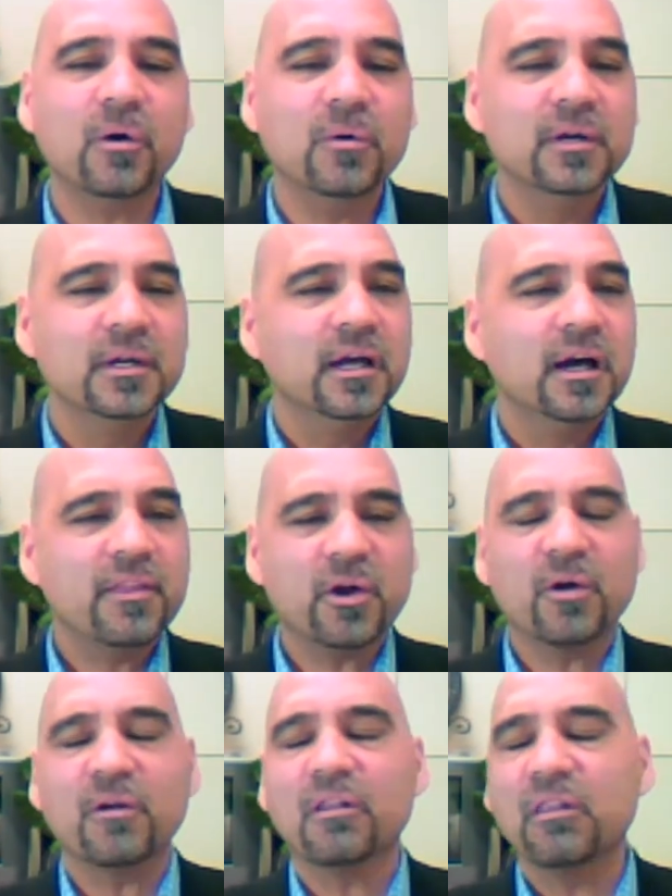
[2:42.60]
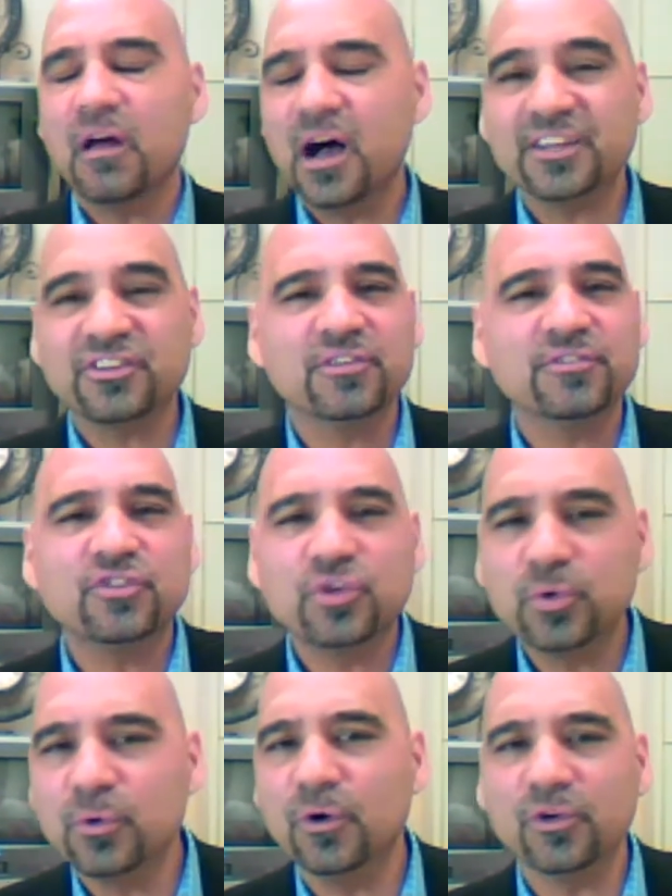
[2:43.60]
And so there are
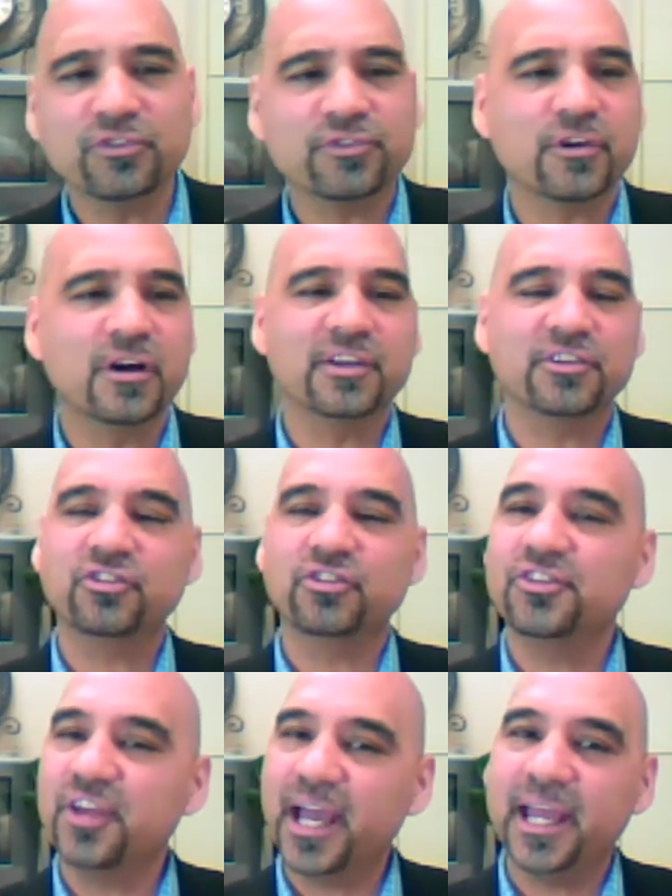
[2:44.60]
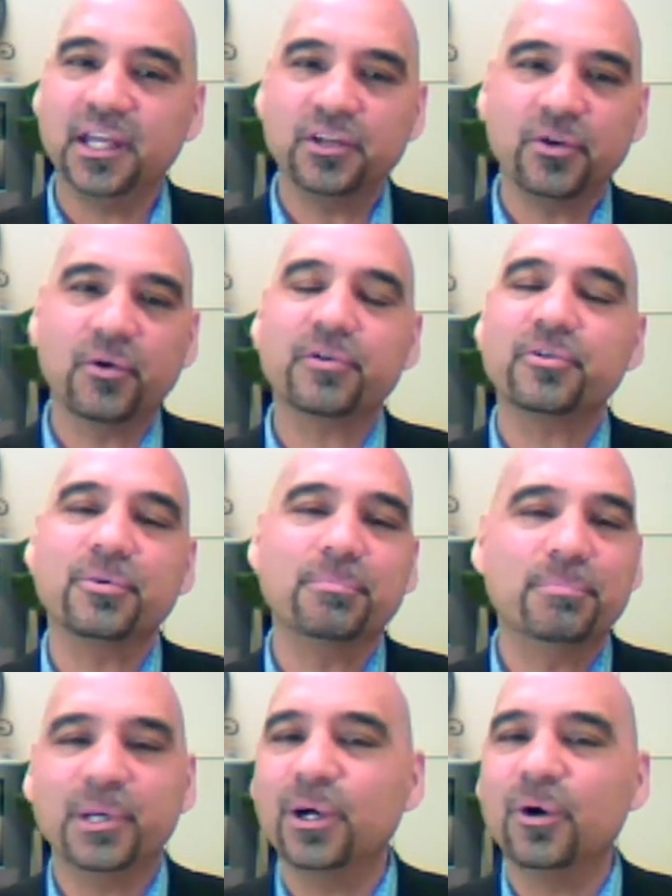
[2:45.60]
lots of tools for us today
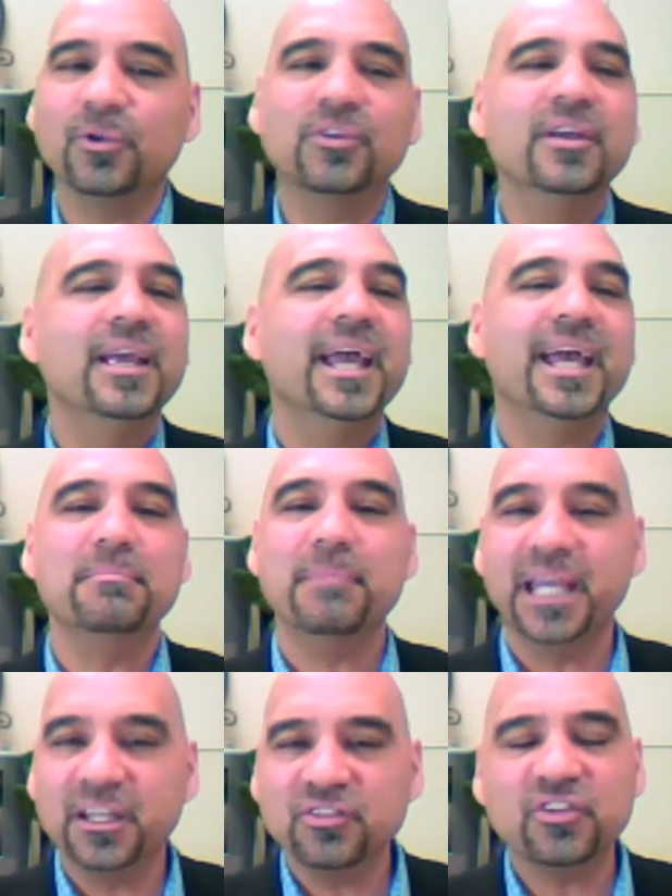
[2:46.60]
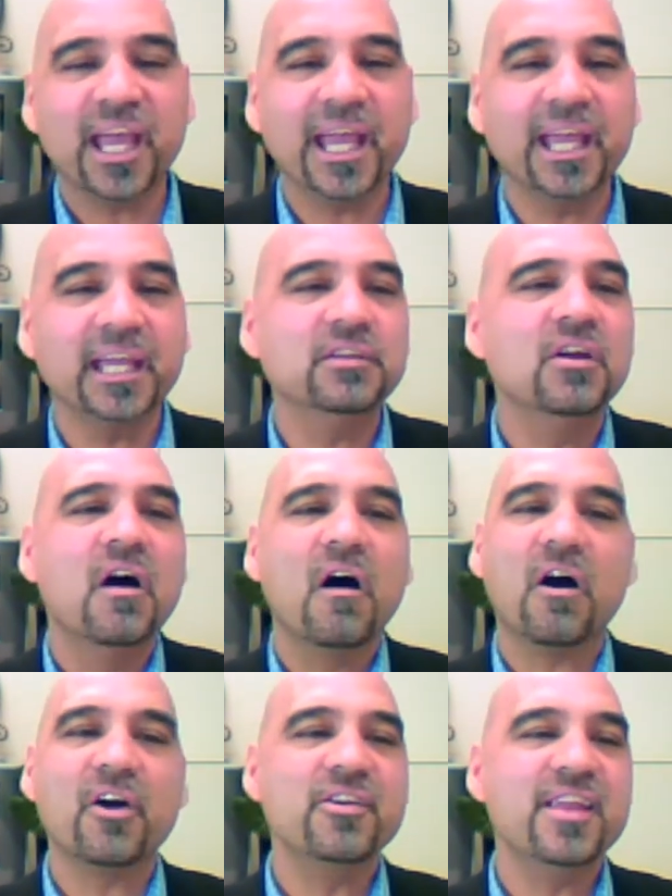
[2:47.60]
in order to build and
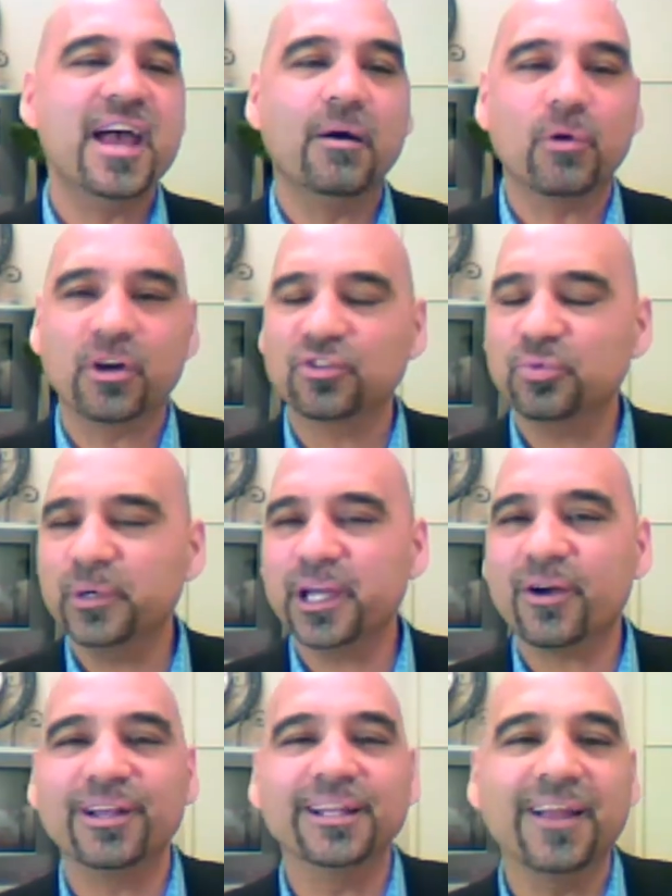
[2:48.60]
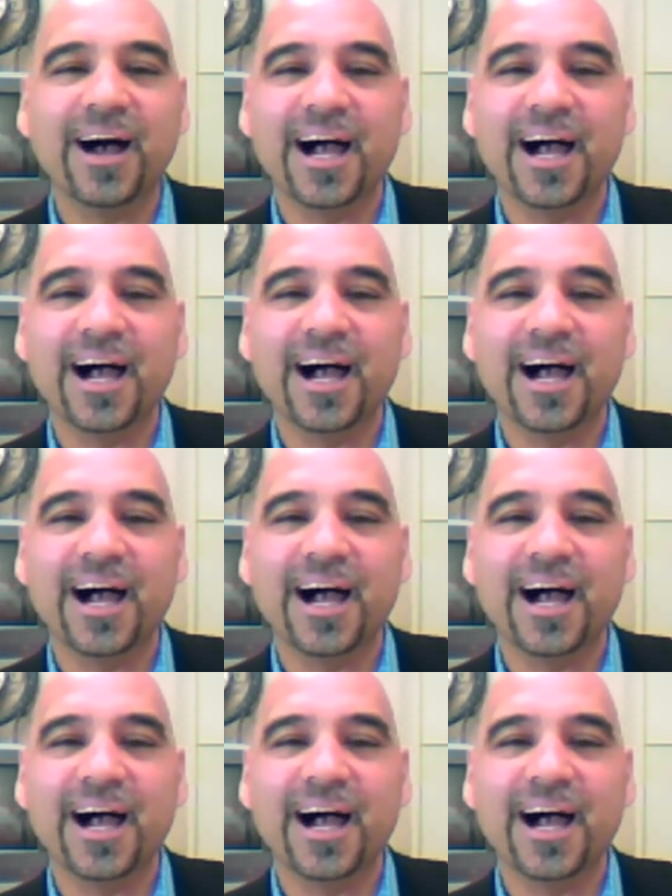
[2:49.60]
maintain our networks.